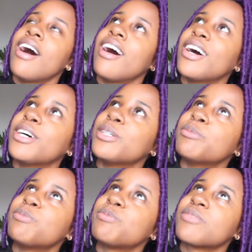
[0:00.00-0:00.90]

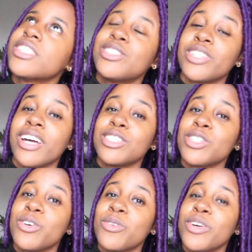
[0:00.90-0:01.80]
um so yeah
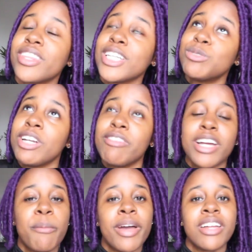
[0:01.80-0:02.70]
so that's what i
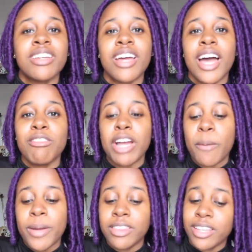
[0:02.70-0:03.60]
recommend i
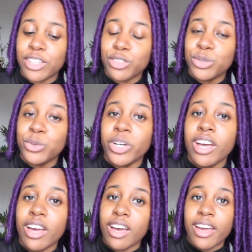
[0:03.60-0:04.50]
recommend that you
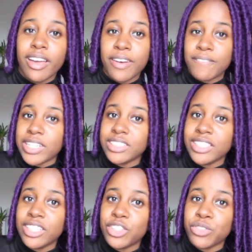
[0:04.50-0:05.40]

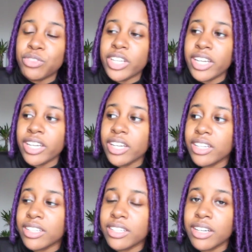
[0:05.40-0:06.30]
invest in interview
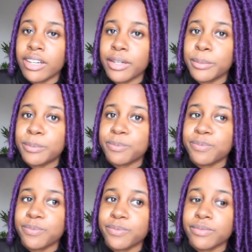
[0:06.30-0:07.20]
cake um
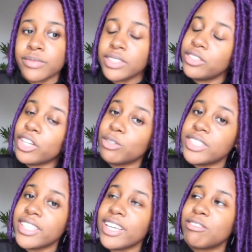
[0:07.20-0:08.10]
you know
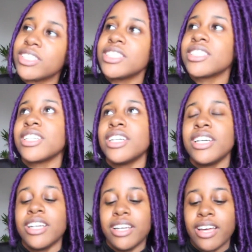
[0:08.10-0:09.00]
take that risk
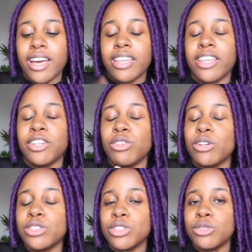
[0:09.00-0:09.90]
and then you
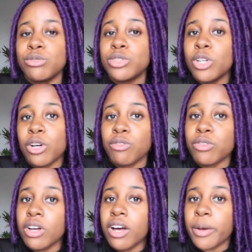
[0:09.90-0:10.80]
also
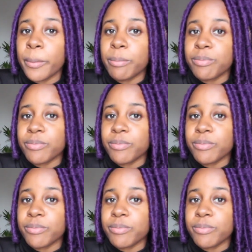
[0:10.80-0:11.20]
solve um